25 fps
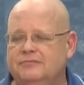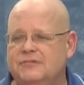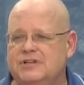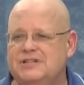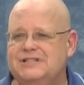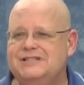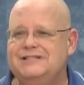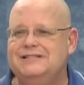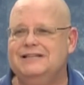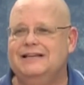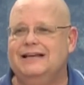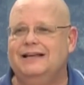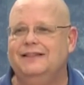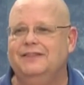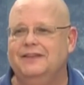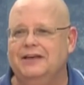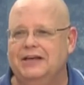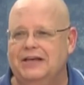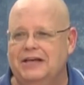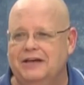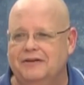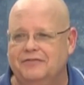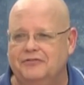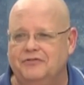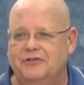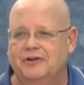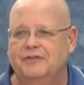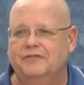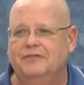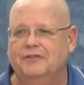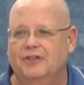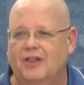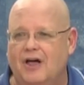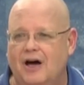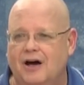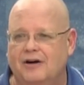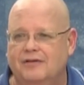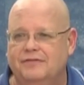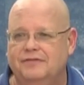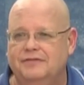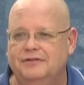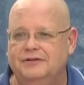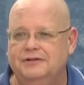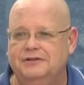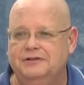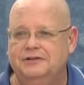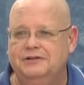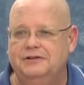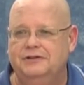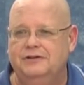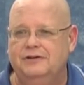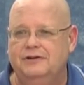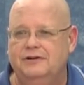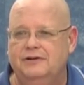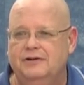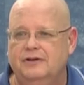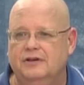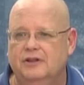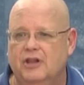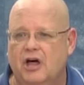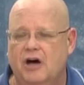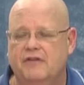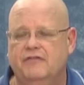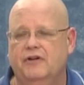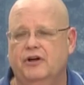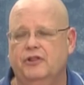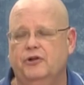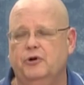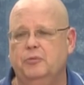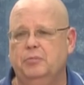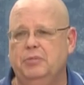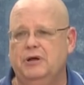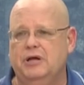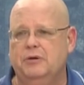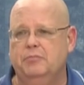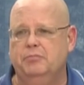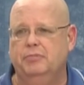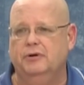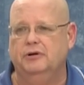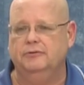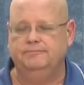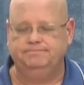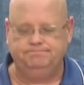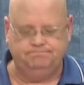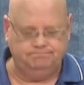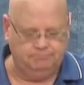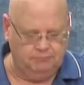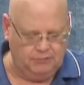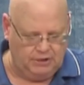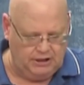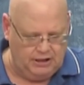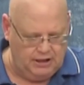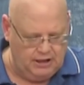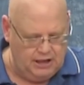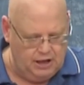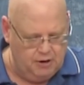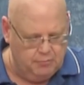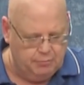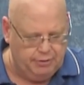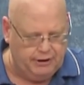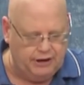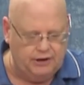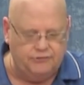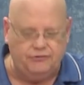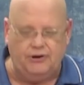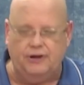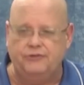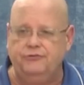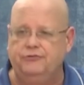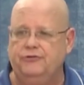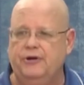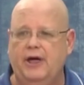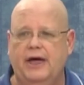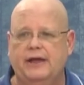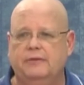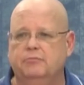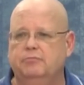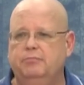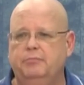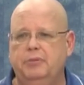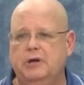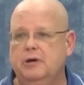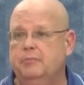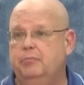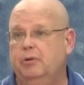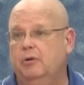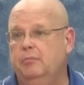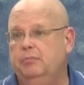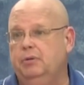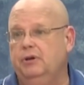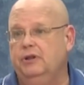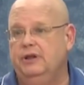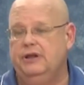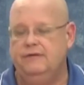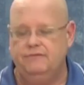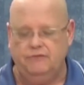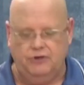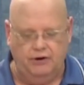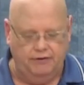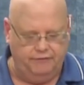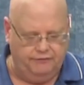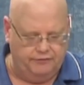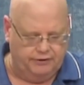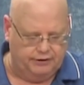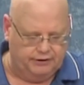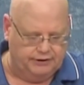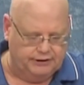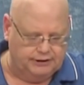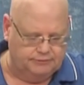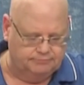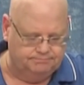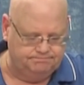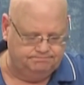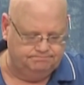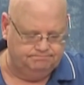seek the gift of love love other people. But as I said, people believe differently.